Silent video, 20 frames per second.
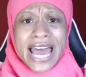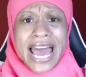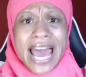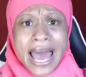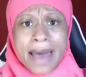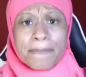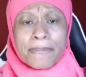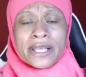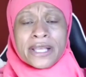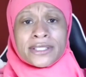
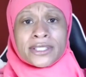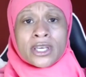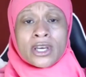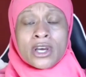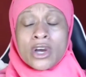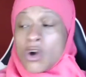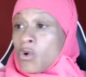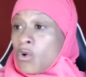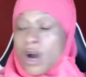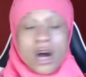happens
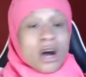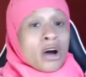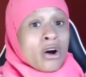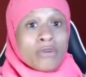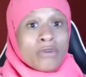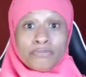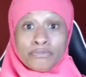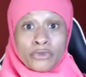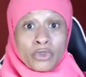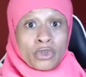
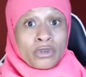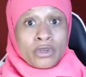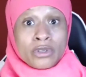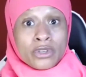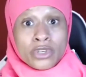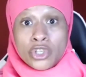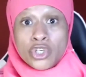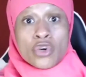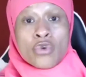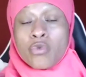uh-oh
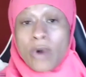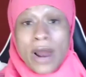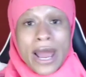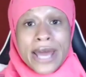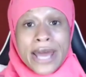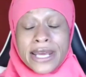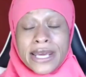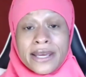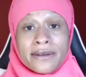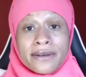you
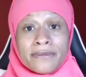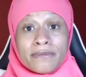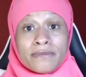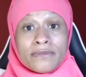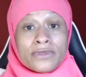ready